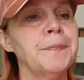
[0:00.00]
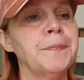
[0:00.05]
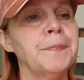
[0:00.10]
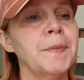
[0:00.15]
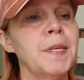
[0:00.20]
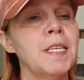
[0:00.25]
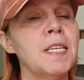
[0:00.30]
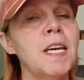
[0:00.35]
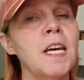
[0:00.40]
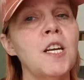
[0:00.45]

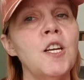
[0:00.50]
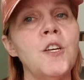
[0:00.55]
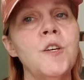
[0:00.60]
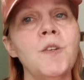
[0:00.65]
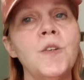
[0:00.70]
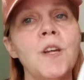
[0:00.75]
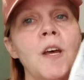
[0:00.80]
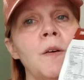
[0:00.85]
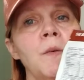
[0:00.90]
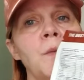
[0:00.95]
You've got
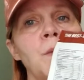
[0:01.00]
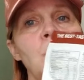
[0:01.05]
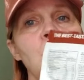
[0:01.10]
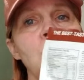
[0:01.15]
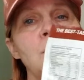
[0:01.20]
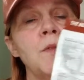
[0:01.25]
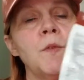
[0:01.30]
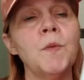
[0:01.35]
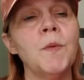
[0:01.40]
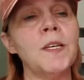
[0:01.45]
a
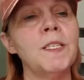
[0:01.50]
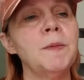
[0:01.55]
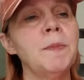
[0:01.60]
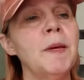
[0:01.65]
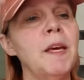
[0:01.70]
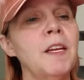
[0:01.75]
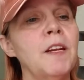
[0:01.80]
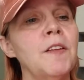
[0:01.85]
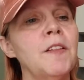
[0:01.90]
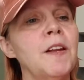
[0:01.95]
wonderful
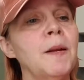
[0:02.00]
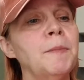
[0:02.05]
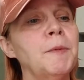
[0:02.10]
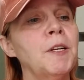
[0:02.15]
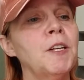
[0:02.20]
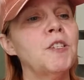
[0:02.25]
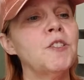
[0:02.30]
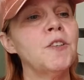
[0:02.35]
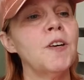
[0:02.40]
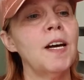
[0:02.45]
recipe on here that I'm
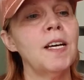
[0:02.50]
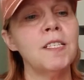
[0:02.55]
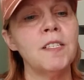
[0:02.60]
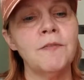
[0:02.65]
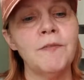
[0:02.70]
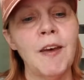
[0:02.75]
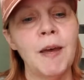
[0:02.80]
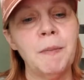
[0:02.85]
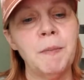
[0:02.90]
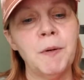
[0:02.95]
going to try. It's a
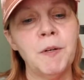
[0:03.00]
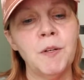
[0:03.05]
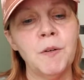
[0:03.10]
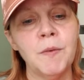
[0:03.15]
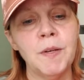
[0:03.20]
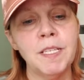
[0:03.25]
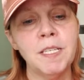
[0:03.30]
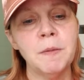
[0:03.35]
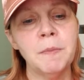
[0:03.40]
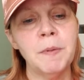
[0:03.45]
fat burner
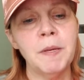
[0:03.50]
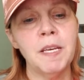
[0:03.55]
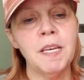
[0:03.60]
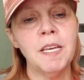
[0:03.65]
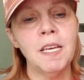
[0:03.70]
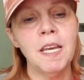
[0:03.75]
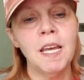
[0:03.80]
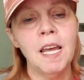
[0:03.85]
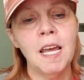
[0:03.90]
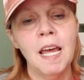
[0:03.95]

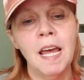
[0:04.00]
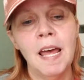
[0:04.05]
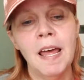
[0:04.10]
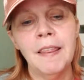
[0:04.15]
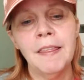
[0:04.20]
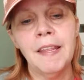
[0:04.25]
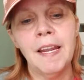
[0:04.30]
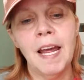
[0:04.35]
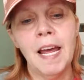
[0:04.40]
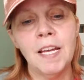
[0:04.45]
recipe
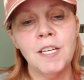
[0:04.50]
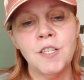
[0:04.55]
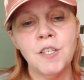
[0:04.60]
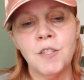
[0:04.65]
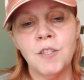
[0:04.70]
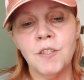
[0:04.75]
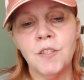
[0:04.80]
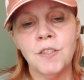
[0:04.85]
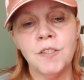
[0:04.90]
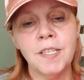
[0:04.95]
that has
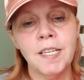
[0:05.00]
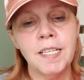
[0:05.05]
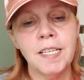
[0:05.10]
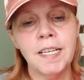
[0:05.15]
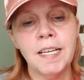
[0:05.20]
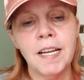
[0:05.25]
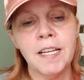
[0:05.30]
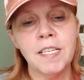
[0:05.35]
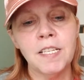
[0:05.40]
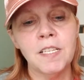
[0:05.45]
your
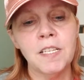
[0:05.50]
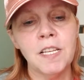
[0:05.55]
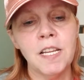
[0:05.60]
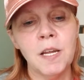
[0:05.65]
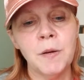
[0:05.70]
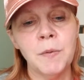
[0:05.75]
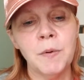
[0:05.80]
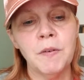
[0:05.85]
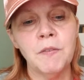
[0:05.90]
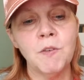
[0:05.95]
16 ounces of
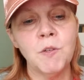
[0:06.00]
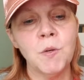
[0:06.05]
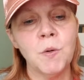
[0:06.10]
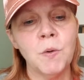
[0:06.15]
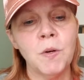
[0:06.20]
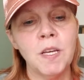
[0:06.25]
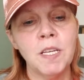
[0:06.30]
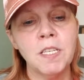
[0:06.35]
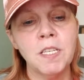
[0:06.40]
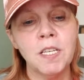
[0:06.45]
liquid of
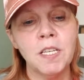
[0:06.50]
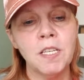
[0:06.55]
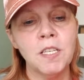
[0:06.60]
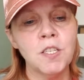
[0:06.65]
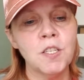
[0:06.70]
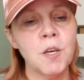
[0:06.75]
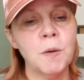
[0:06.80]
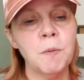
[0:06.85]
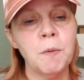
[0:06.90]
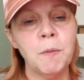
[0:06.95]
choice,
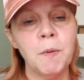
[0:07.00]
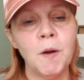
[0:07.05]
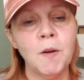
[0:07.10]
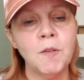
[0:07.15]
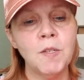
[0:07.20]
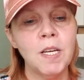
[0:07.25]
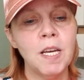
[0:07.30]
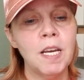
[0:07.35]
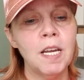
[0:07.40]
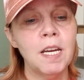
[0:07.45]
scoop of
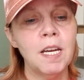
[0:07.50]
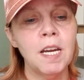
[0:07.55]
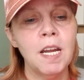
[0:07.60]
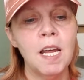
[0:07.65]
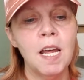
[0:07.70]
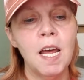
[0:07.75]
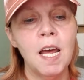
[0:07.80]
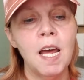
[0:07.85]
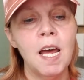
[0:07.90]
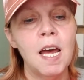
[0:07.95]
protein,
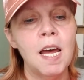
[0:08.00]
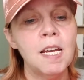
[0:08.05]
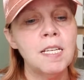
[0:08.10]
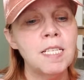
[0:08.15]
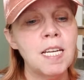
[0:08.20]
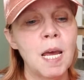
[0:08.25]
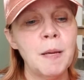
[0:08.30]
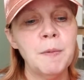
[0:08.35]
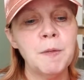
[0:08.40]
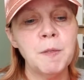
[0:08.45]

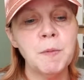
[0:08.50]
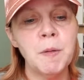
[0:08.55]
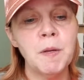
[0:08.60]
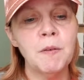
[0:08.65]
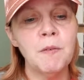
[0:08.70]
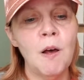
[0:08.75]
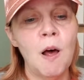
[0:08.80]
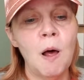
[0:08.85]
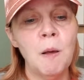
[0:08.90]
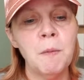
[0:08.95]
tablespoon
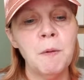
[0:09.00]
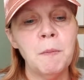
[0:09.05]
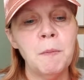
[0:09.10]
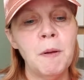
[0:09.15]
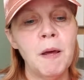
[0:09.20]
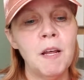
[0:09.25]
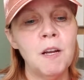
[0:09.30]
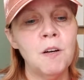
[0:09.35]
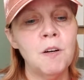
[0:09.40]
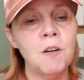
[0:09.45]
of almond
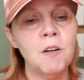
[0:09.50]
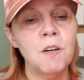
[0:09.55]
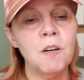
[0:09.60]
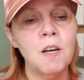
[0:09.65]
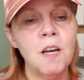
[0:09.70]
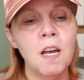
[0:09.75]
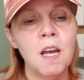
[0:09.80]
butter,